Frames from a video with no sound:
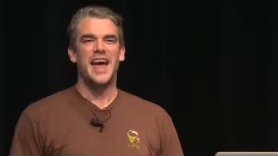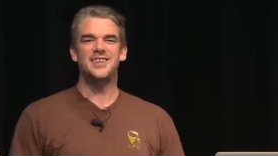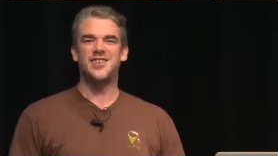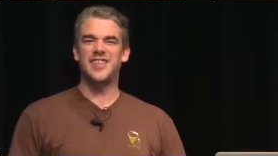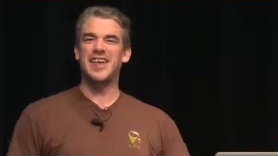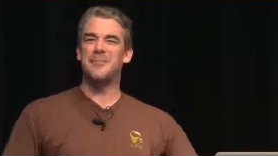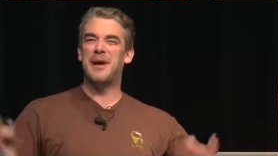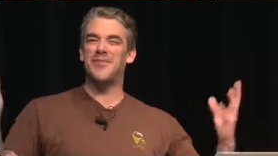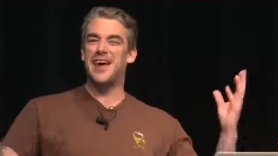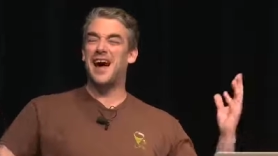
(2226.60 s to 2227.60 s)
And just think
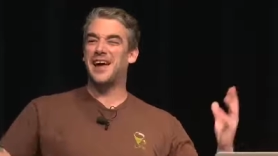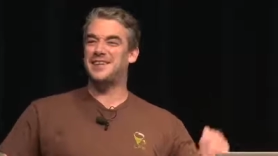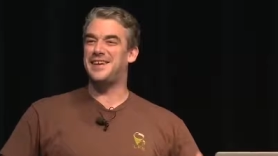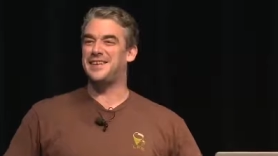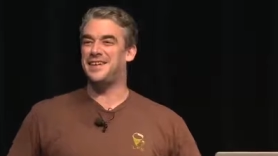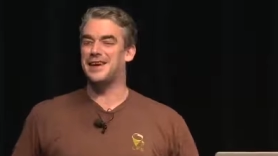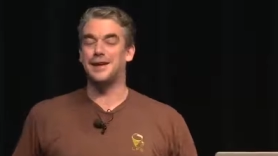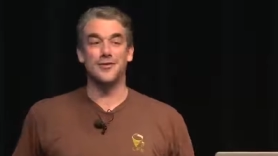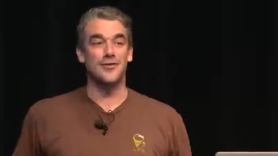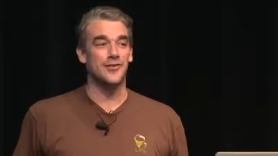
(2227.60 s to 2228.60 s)
about the IT
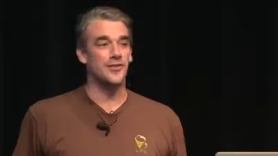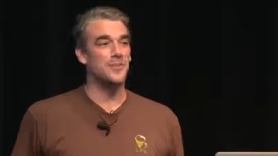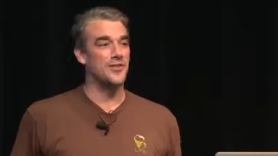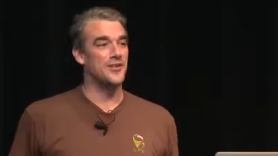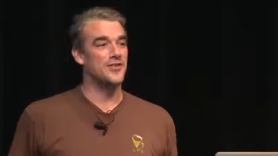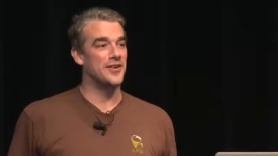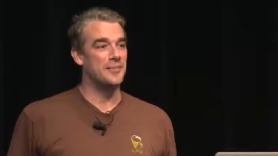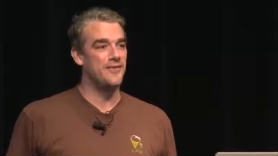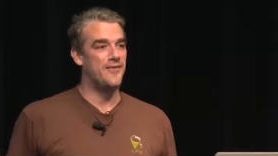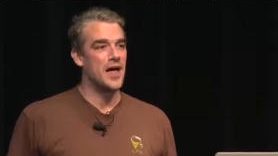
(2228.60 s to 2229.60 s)
ticketing system with this,
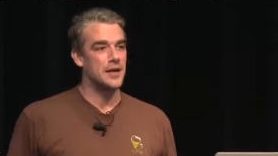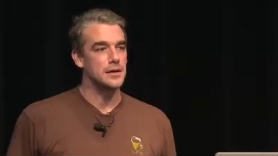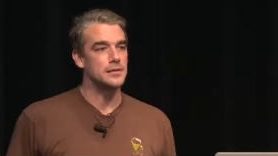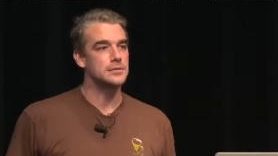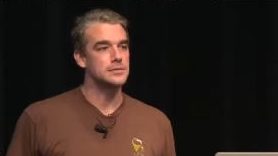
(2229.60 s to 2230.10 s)
it'll be fun.